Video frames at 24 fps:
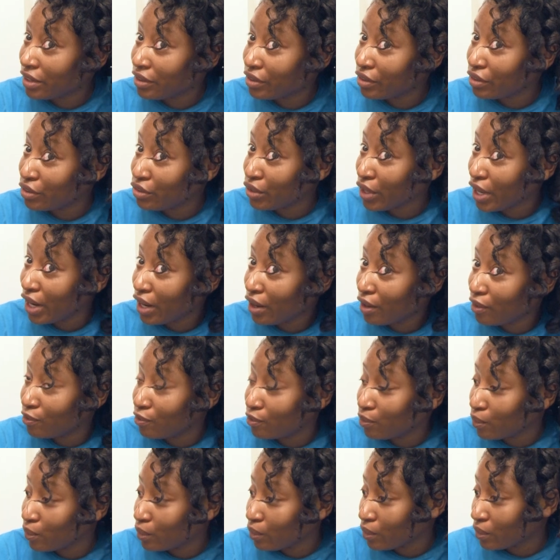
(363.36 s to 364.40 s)
on the dryer
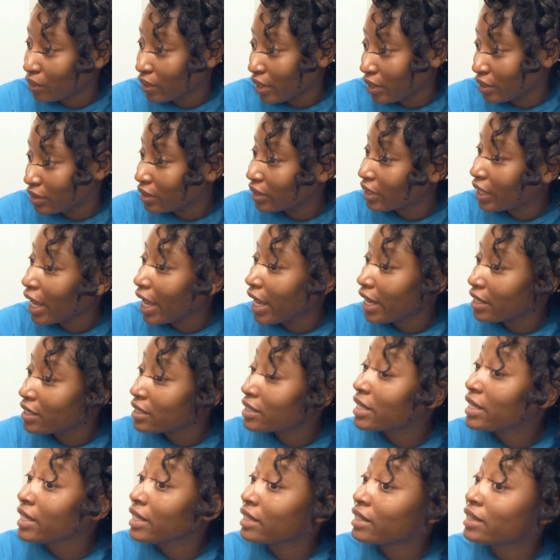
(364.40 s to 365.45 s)
for like the
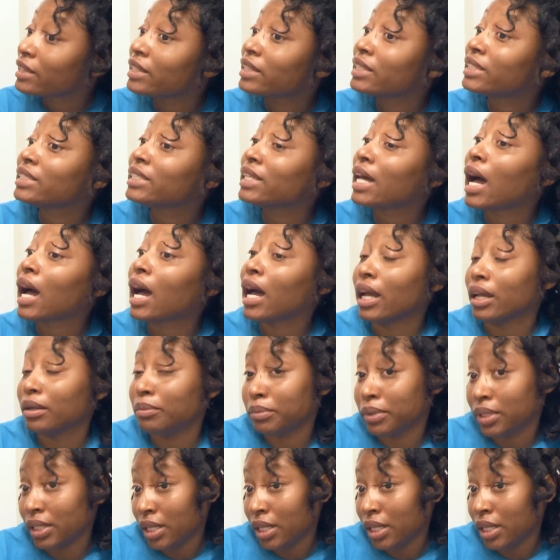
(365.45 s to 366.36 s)
18th time.